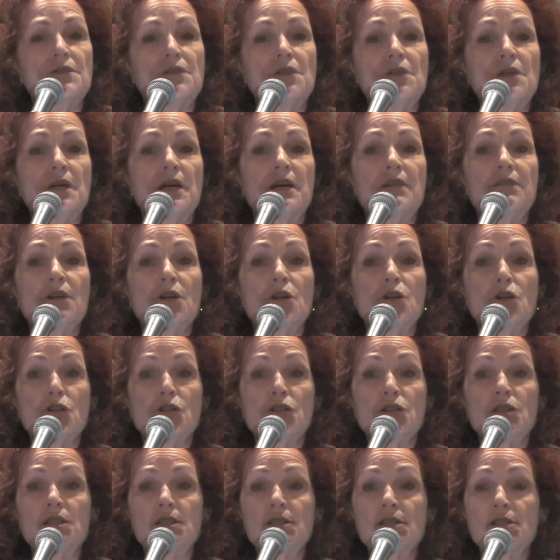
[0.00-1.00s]
if you have a
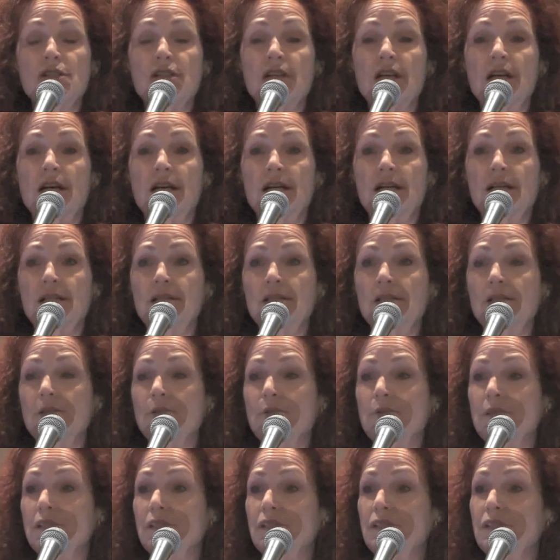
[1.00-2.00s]
girl
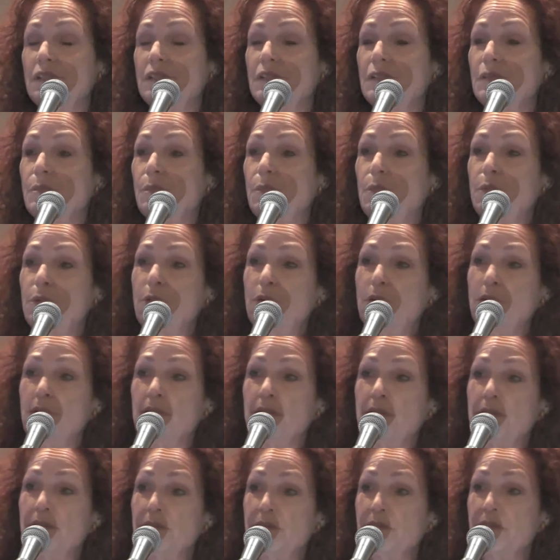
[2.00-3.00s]
child, when she's
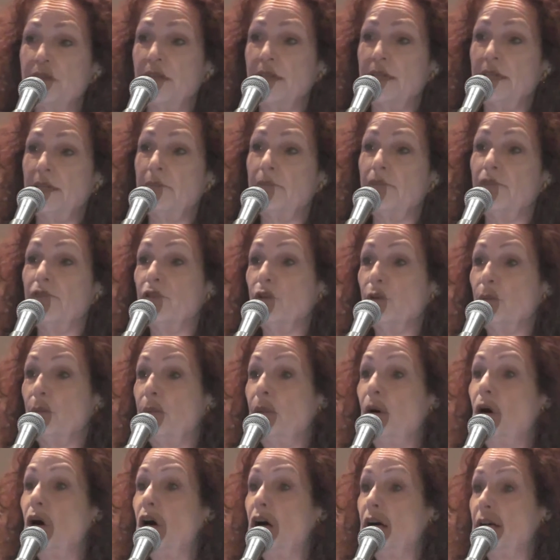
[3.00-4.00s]
born, you sign up for a
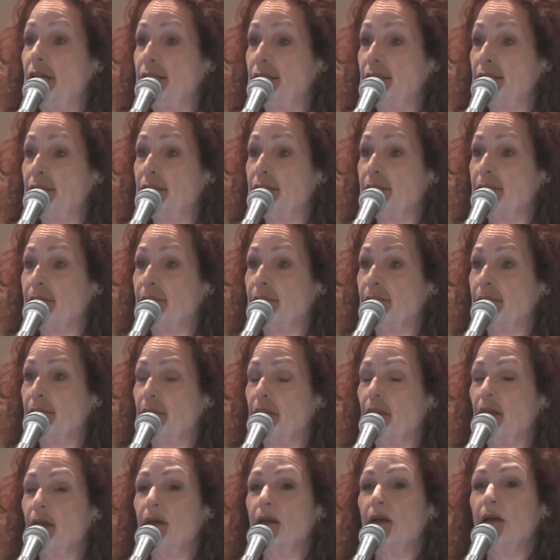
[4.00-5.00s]
bond,
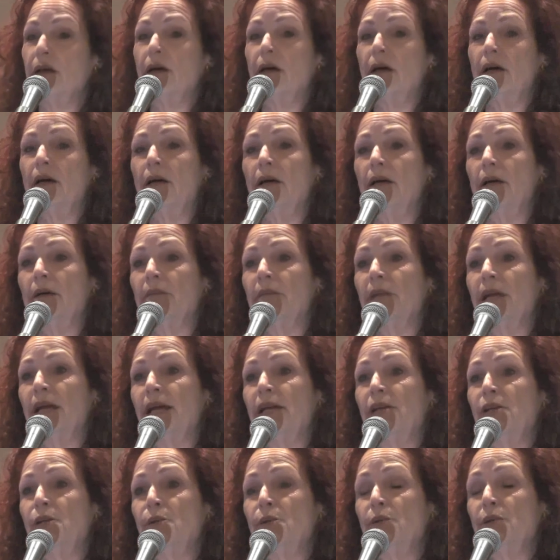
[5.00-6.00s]

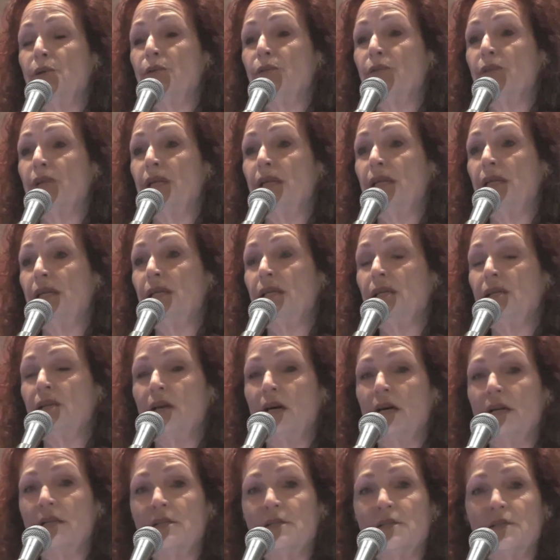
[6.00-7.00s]
and you agree
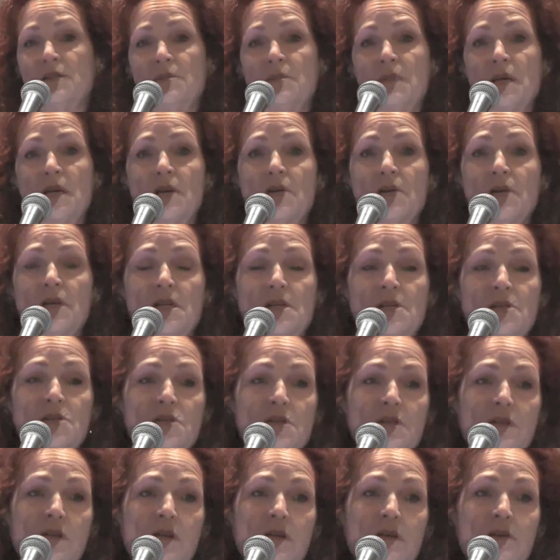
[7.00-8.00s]
not to marry your
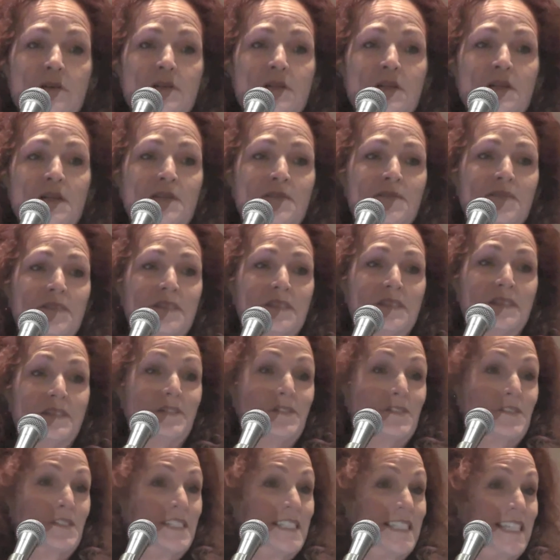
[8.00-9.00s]
daughter off
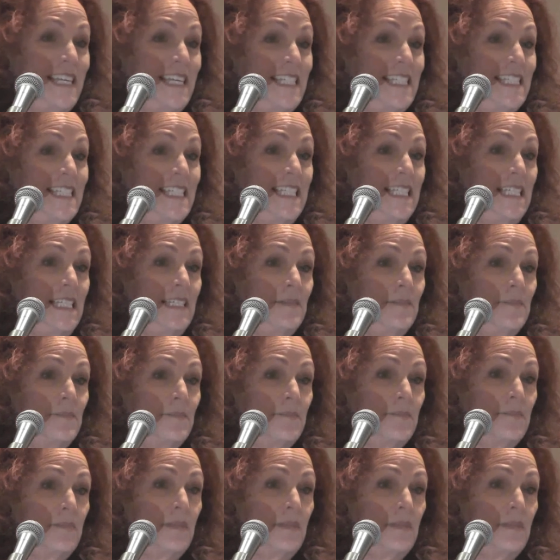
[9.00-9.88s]
until she's 18.